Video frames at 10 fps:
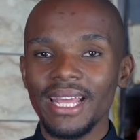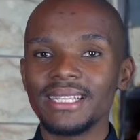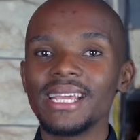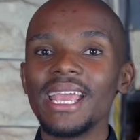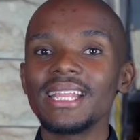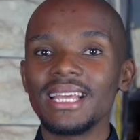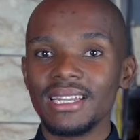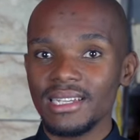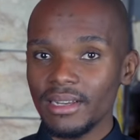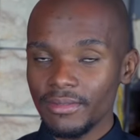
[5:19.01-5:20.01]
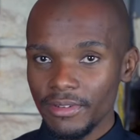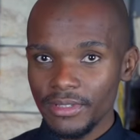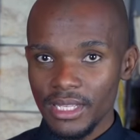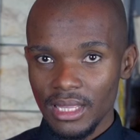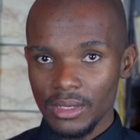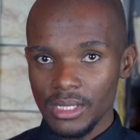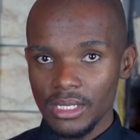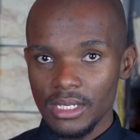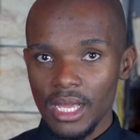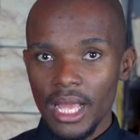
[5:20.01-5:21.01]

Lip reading: at 850,000.